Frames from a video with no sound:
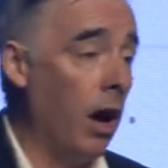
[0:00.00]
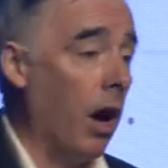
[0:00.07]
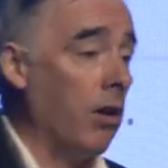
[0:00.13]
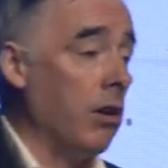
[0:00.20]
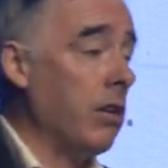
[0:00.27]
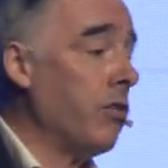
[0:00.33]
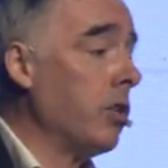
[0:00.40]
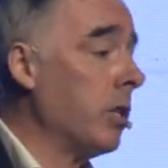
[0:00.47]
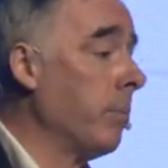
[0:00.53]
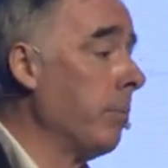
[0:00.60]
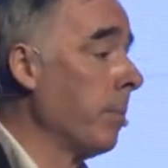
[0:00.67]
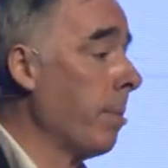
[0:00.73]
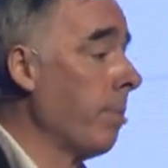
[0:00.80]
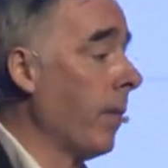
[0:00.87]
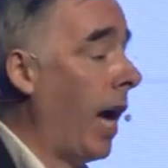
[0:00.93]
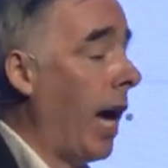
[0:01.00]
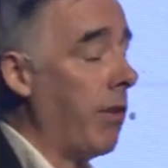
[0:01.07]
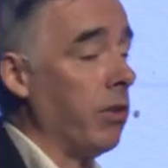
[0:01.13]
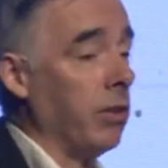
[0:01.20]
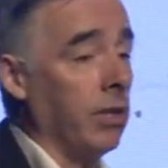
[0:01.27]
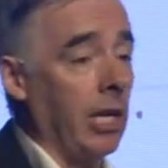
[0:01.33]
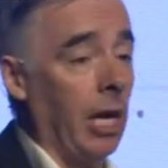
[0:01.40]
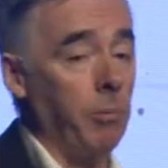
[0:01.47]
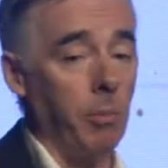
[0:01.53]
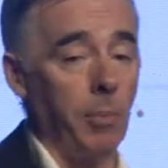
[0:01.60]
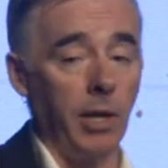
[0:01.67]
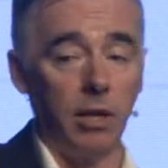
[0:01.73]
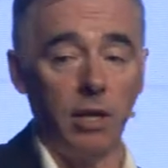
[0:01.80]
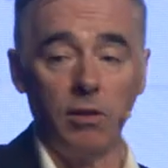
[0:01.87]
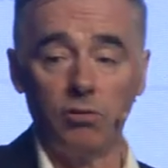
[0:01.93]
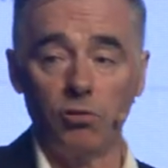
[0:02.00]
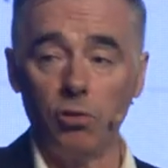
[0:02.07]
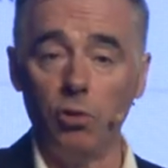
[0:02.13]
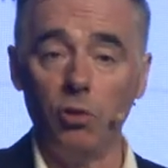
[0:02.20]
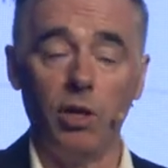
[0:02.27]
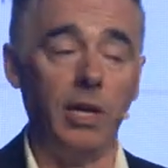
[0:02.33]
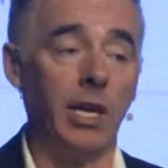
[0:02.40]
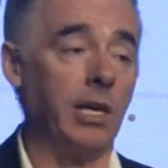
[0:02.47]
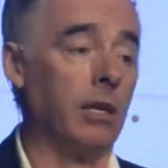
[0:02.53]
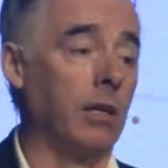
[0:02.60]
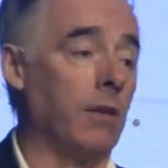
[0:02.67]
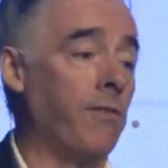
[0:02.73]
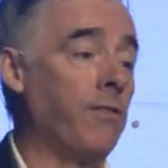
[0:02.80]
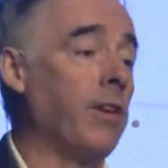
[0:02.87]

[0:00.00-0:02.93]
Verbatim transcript: Or even having the capability to link in a